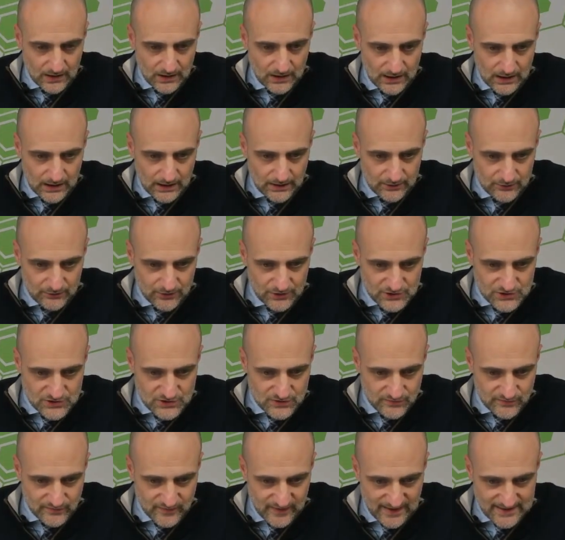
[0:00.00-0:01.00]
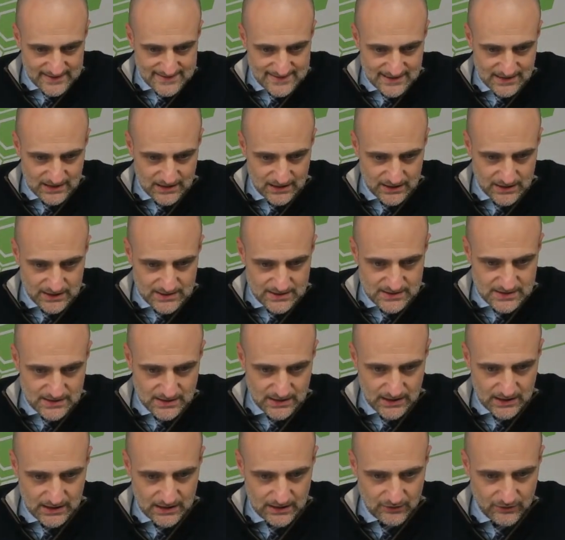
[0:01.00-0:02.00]
You're going too fast, guys.
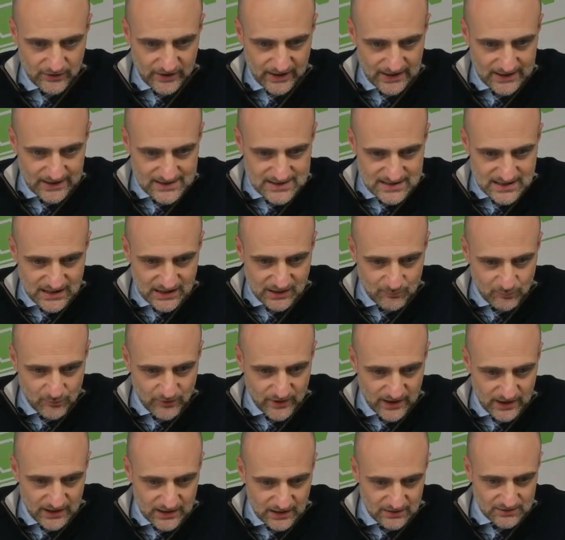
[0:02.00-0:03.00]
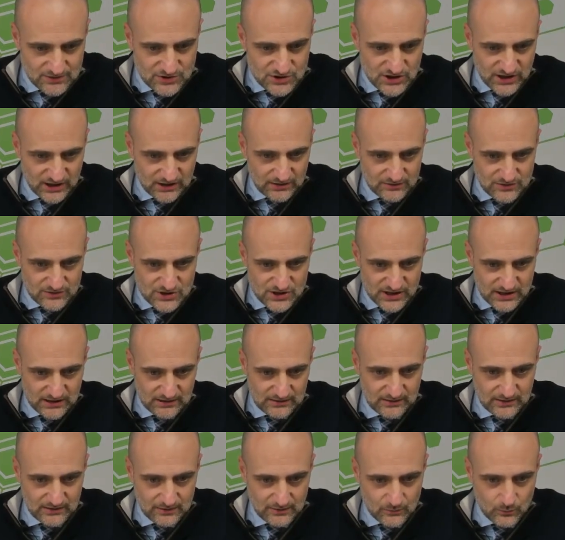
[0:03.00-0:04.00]
Okay, let's take a break and check the chat
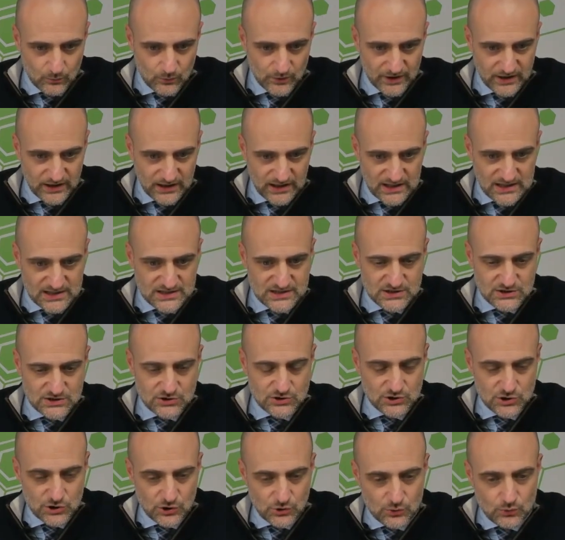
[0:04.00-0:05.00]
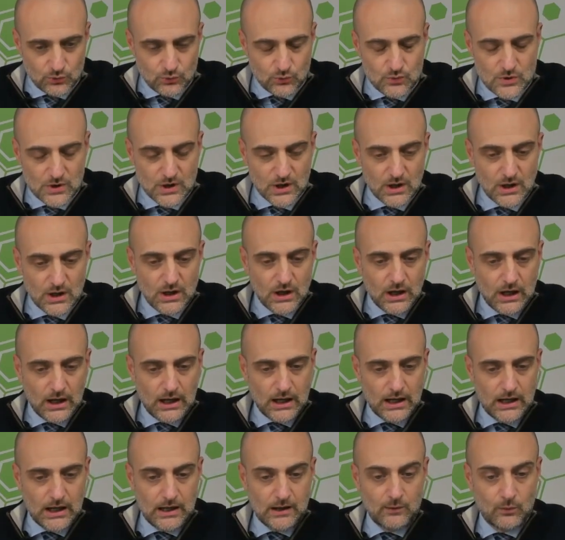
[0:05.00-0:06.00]
here. Warring East 2.
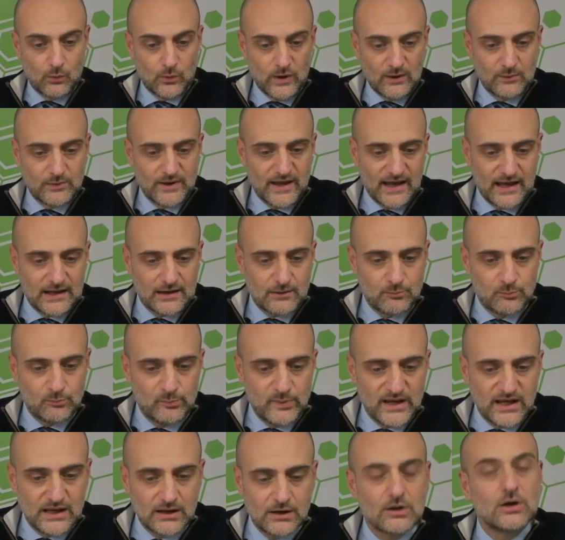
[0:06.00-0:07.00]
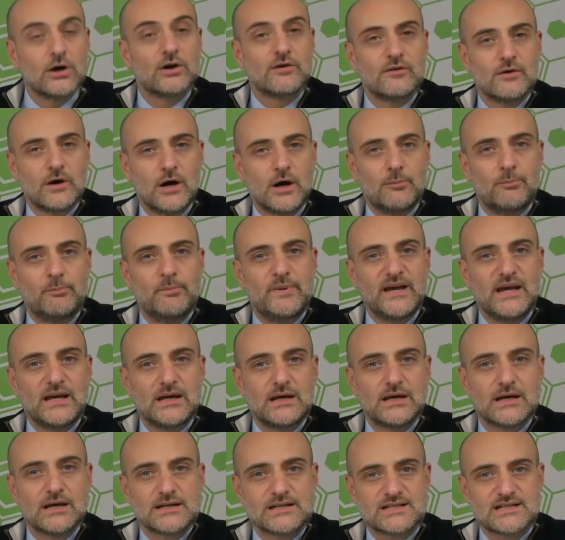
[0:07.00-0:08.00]
Well, we had a big
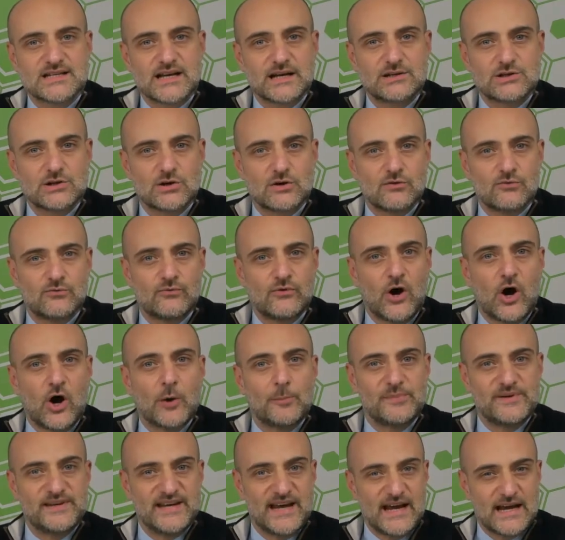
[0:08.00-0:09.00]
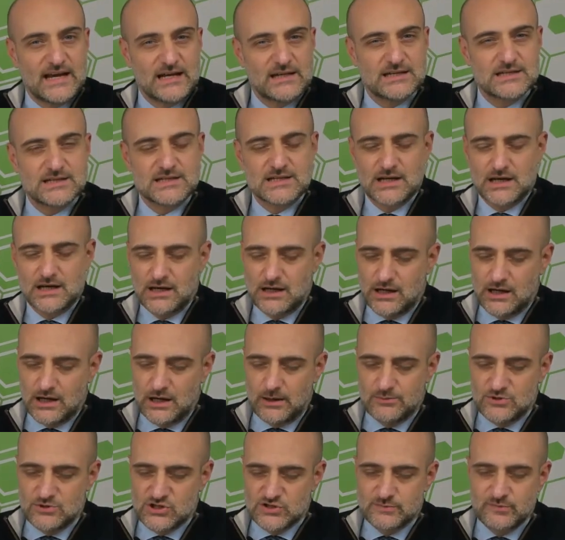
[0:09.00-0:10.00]
set of updates
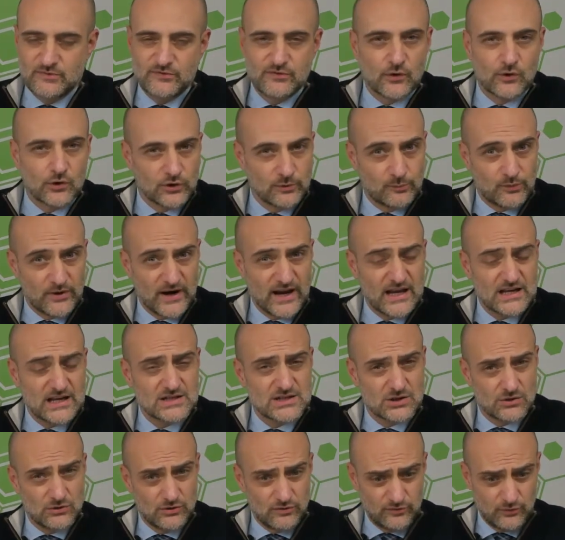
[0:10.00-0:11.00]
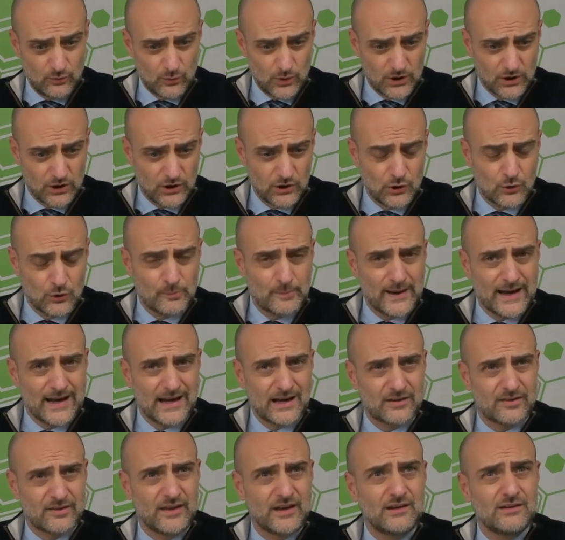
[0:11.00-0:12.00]
just before the break. So if you want to go back,
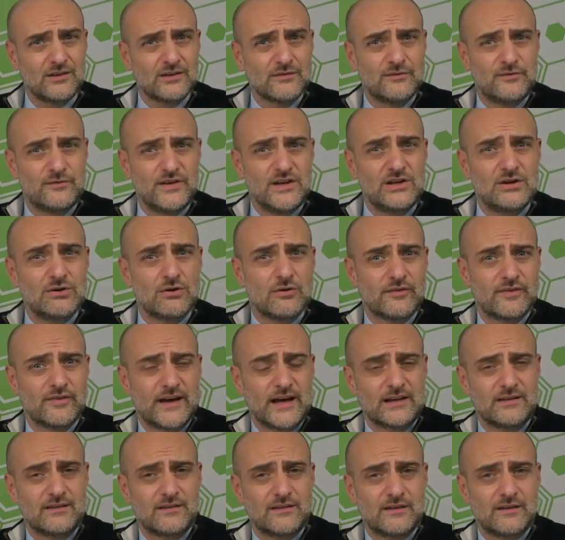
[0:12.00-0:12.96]
I think the video of that